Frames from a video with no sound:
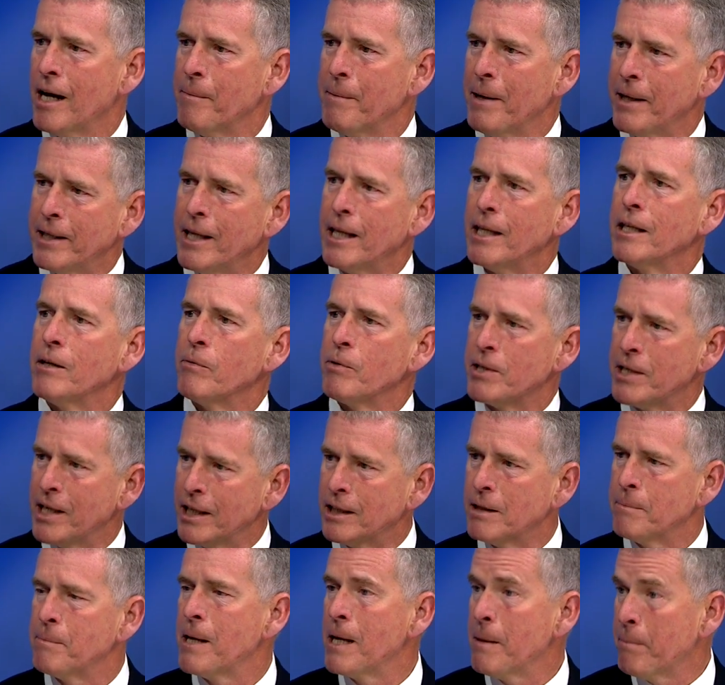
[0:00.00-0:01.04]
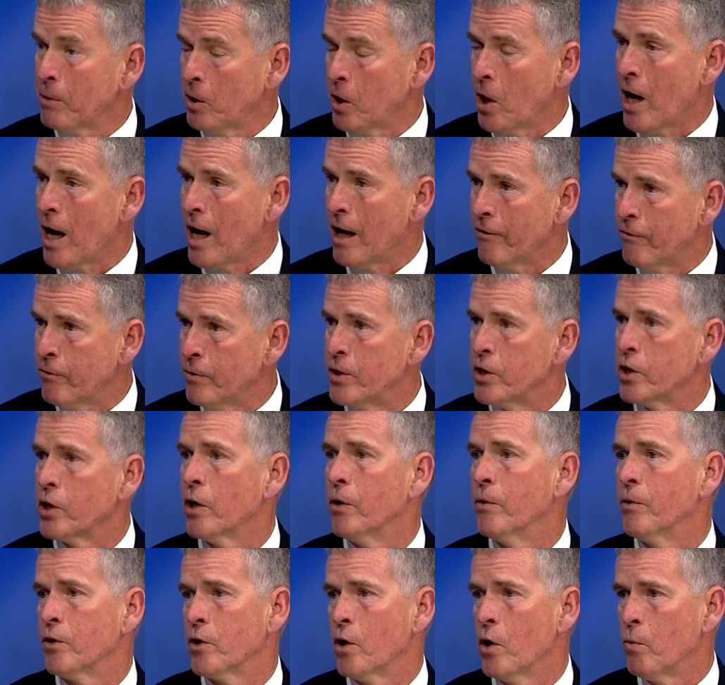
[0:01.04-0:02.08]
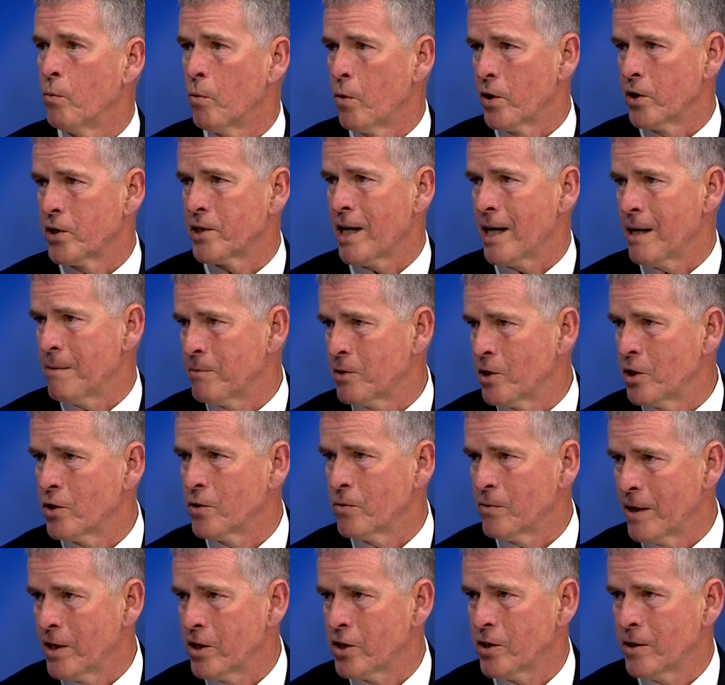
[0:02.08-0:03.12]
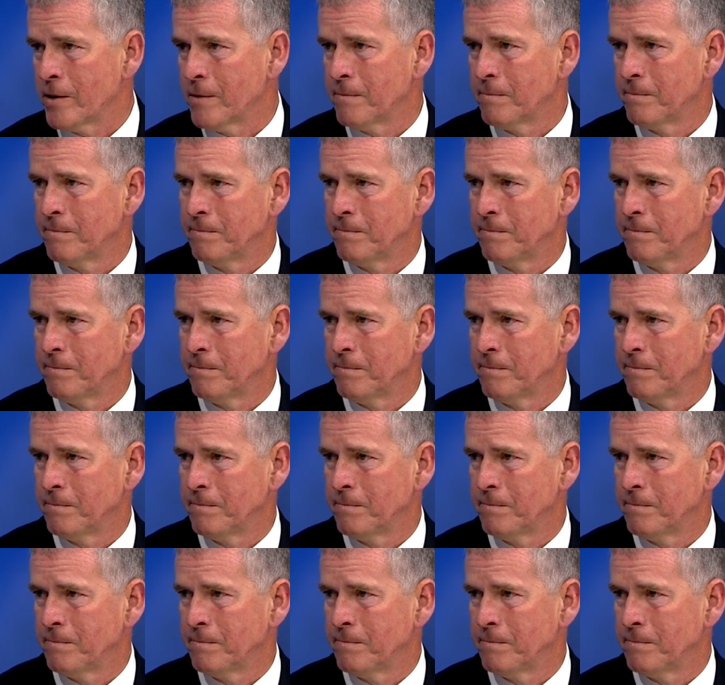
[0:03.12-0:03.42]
And then they would take the people off when you go into a wartime situation.